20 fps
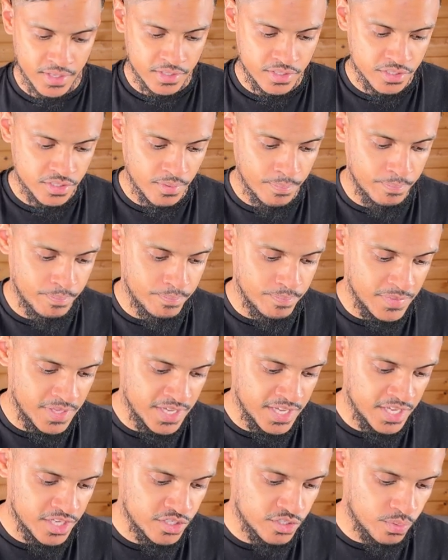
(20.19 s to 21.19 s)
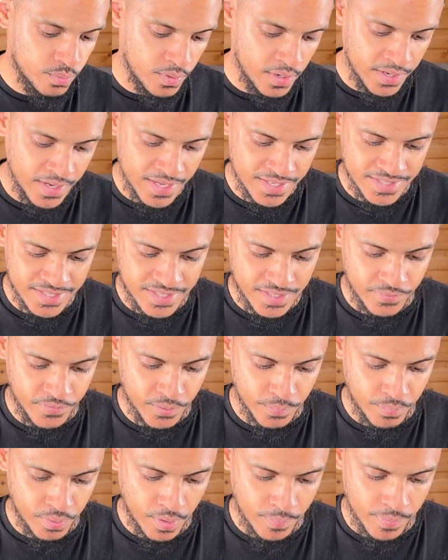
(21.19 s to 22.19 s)
So each one has a
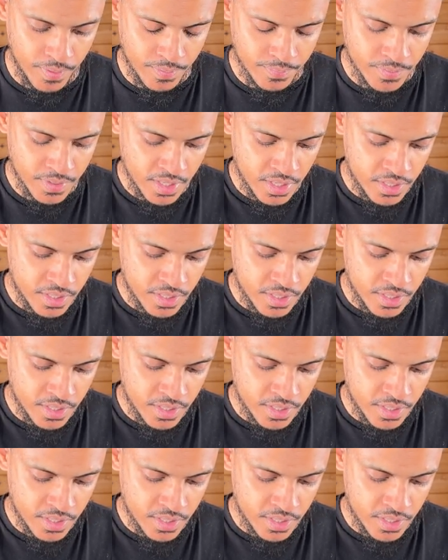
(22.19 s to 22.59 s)
different problem.